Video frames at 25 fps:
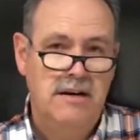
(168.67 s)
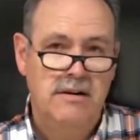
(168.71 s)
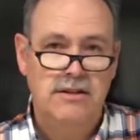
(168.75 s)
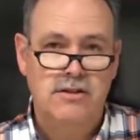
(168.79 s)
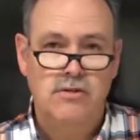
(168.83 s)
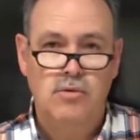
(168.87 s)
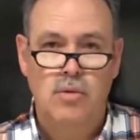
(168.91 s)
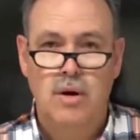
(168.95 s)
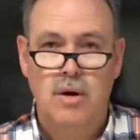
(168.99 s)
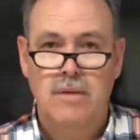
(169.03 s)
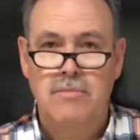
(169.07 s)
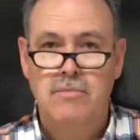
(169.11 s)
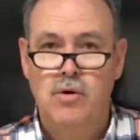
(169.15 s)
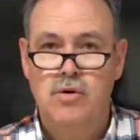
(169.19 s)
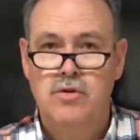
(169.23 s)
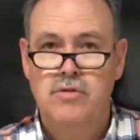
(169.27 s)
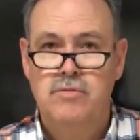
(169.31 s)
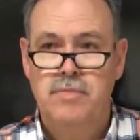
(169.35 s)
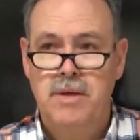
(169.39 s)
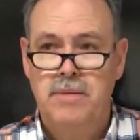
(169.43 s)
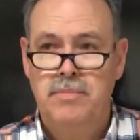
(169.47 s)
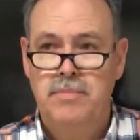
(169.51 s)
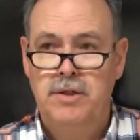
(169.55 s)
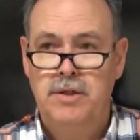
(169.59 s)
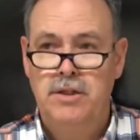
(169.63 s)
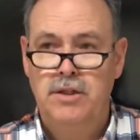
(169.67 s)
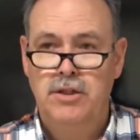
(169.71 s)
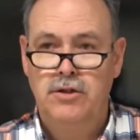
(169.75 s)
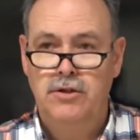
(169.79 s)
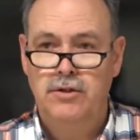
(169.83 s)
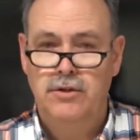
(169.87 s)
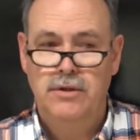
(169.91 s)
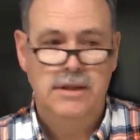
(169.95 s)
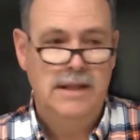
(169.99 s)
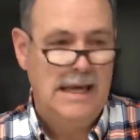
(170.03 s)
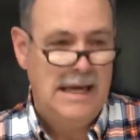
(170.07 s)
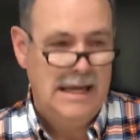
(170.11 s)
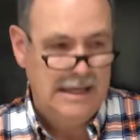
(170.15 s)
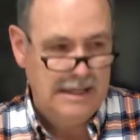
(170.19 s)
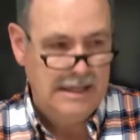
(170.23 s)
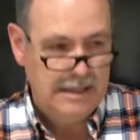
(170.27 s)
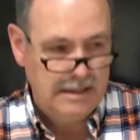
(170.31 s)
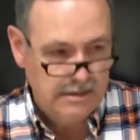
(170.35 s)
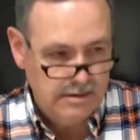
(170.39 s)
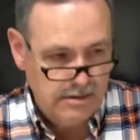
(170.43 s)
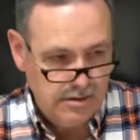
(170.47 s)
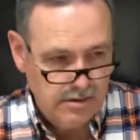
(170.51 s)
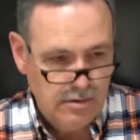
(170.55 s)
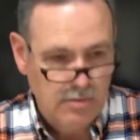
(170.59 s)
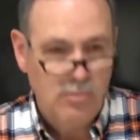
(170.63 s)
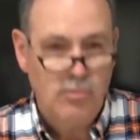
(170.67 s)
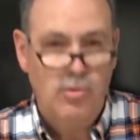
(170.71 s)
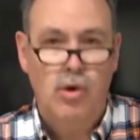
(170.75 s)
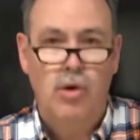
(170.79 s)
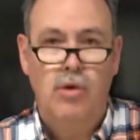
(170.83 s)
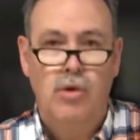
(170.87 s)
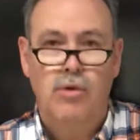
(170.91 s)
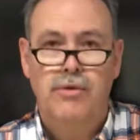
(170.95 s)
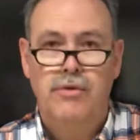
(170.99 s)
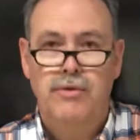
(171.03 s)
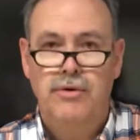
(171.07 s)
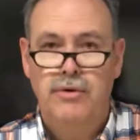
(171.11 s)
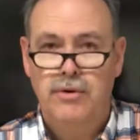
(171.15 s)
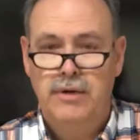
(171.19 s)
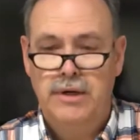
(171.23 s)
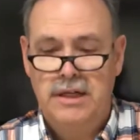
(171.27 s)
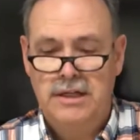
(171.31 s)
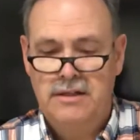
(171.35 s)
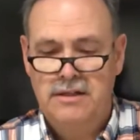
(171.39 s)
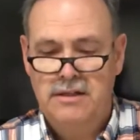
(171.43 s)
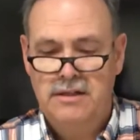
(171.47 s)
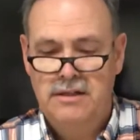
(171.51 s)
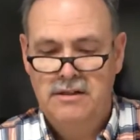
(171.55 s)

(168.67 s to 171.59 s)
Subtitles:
is what most people do, and that is roll through it.